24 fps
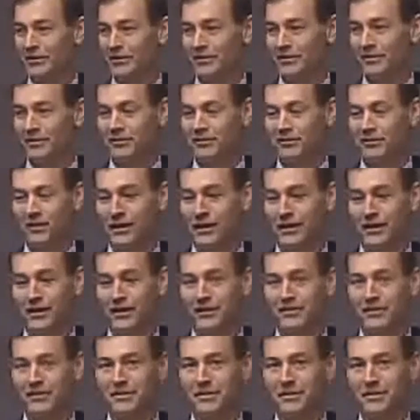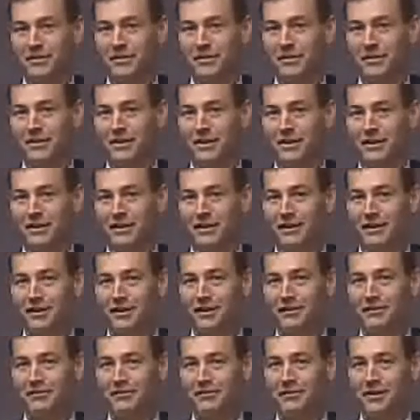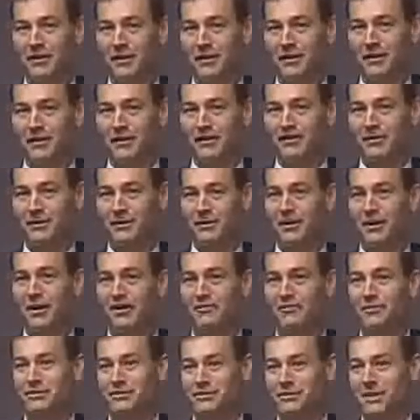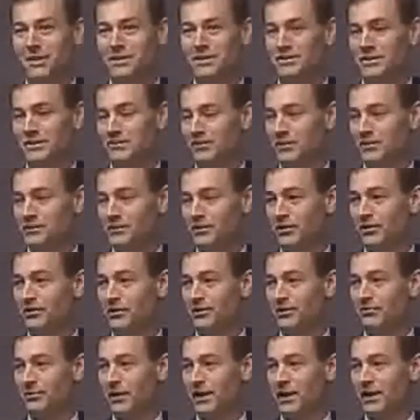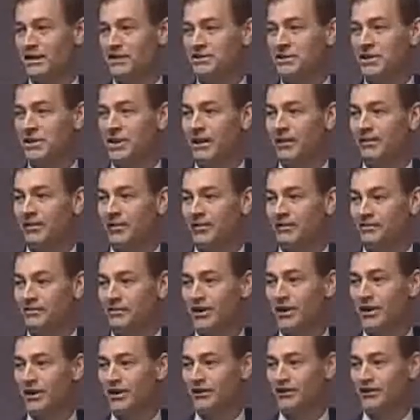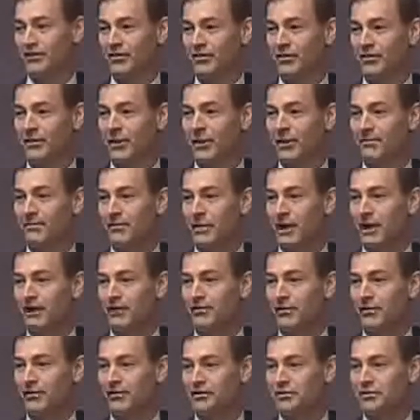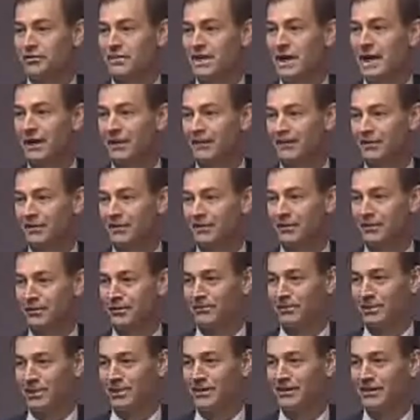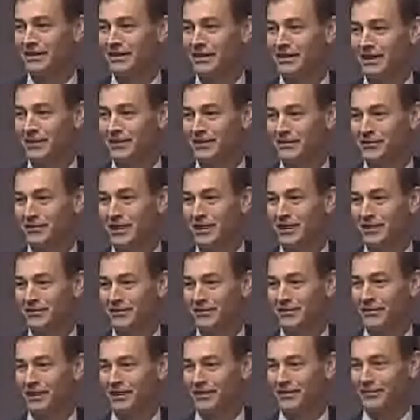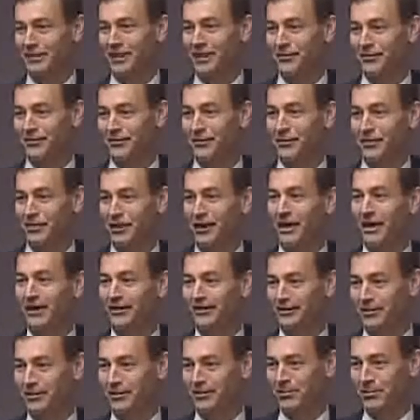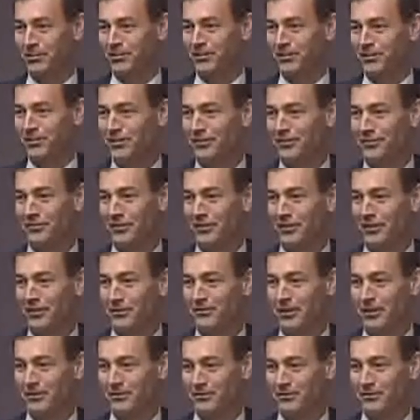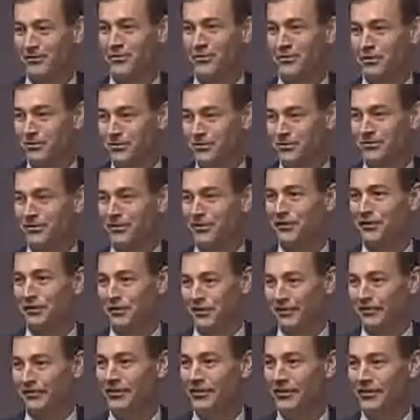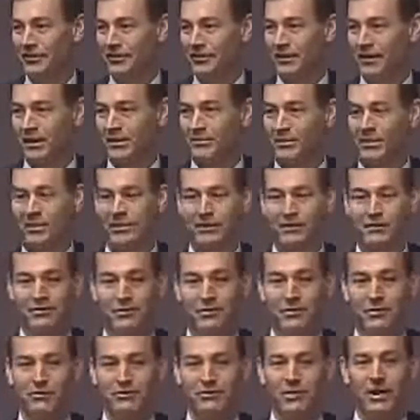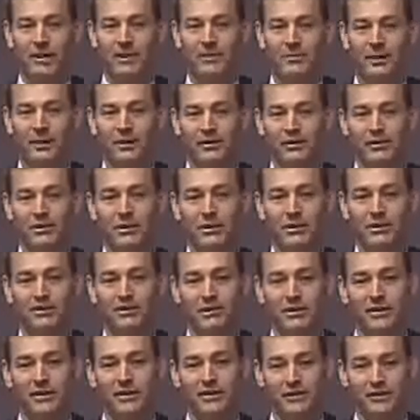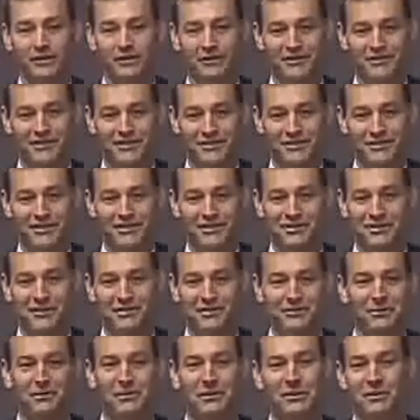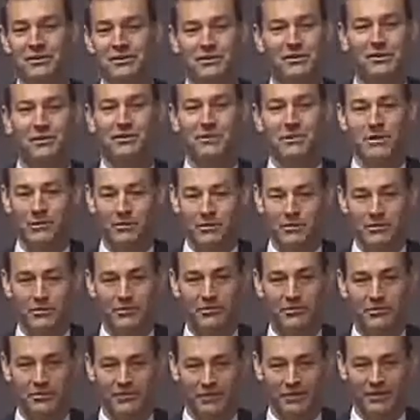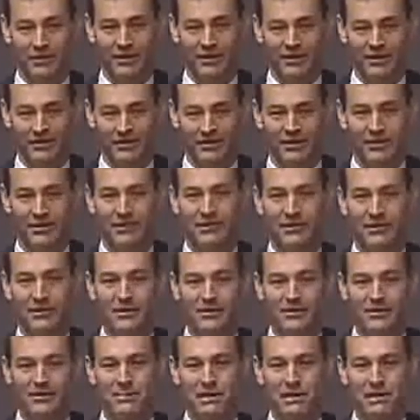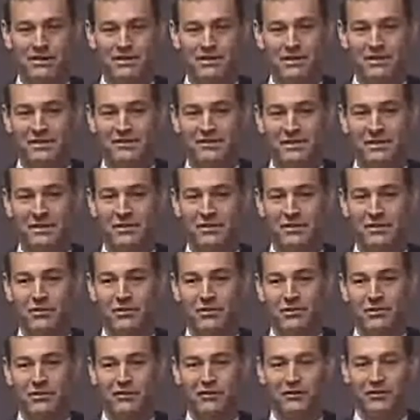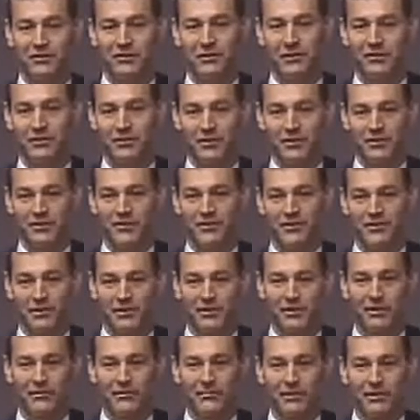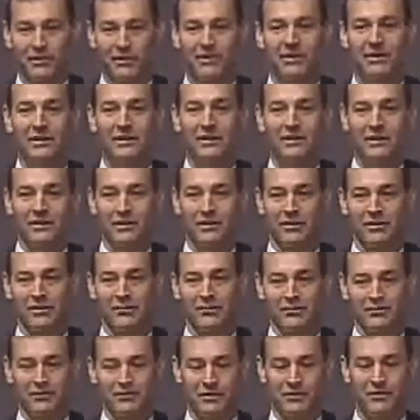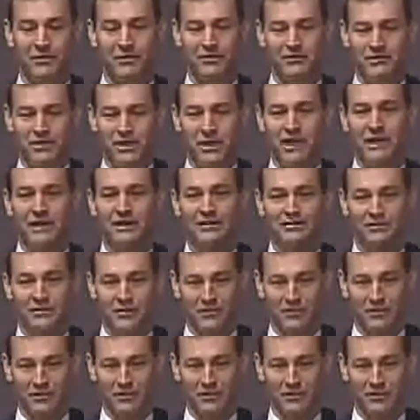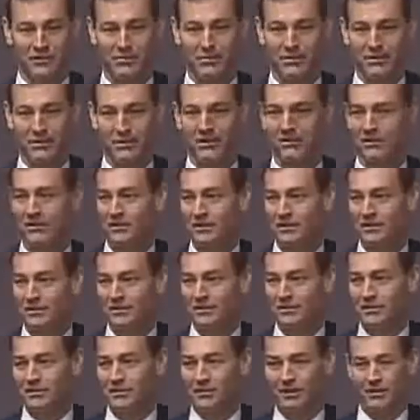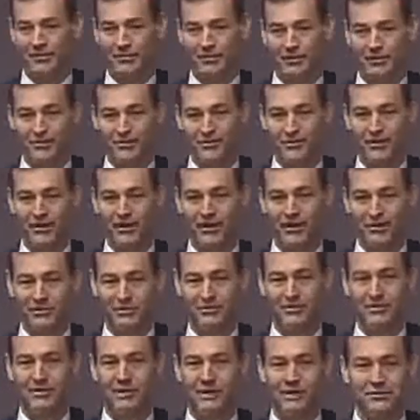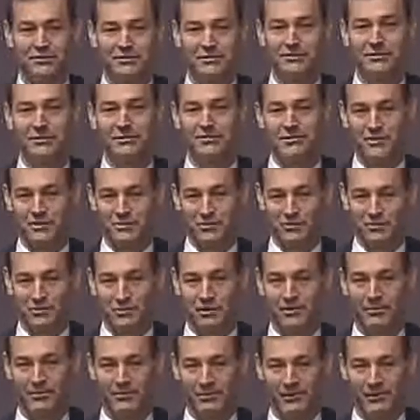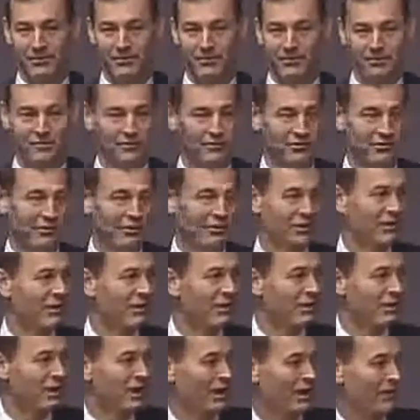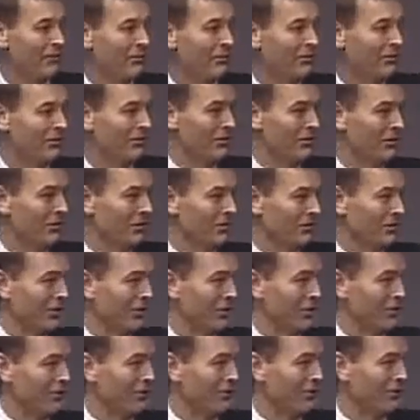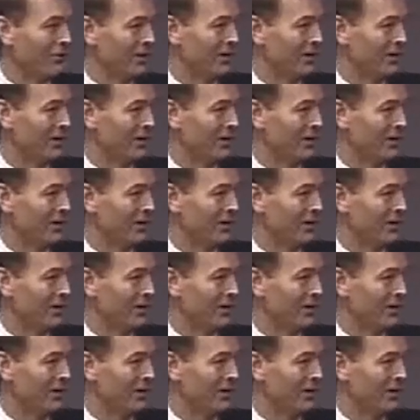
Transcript: So it's a conversation between the patient and their doctor about their statin therapy. It's not to take to a cocktail party and say, oh, my score was 0. I mean, we're trying to make real clinical decisions, or we don't need to be ordering the test, right? It's patients that you're considering therapy or considering change in therapy who need to have this test, not just the general public off the street. How am I doing on time?